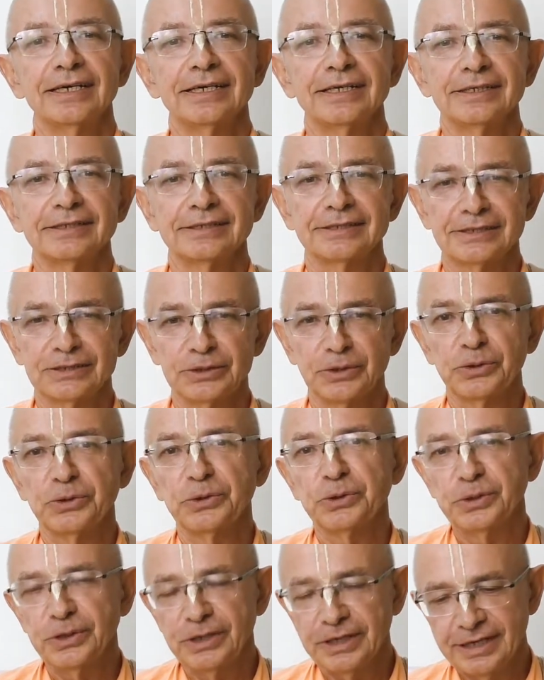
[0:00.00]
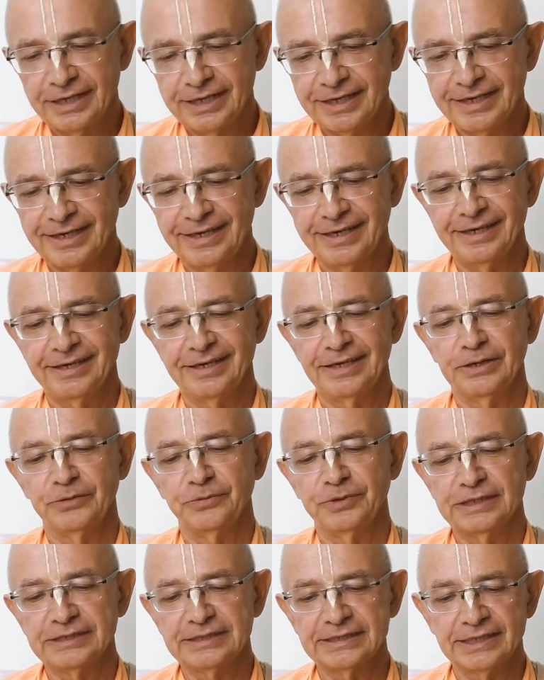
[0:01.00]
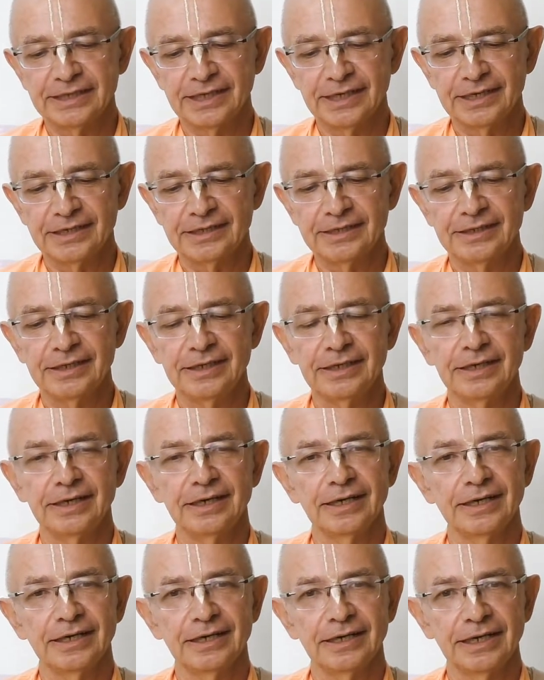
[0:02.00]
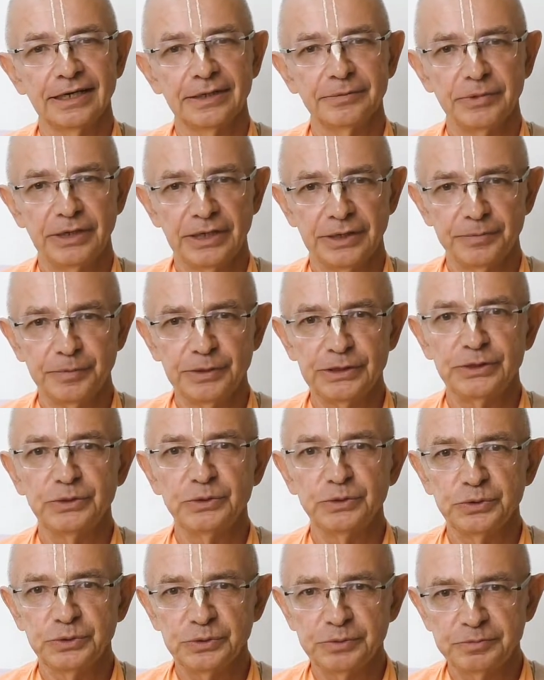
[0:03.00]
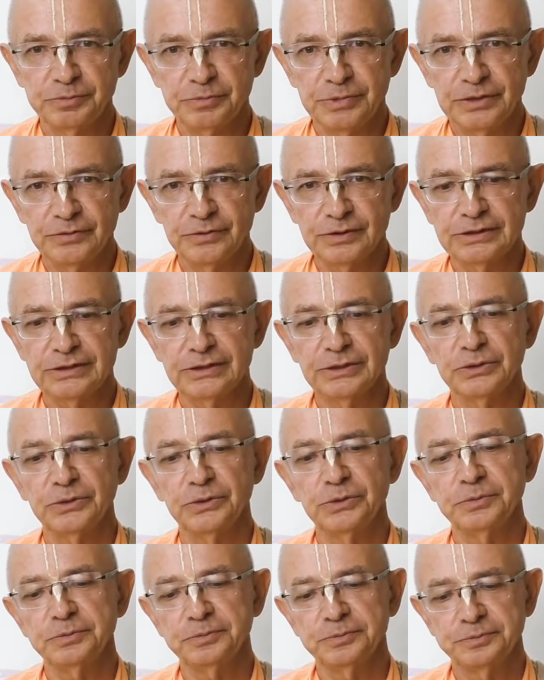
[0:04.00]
So, once again, I'm happy to be with you.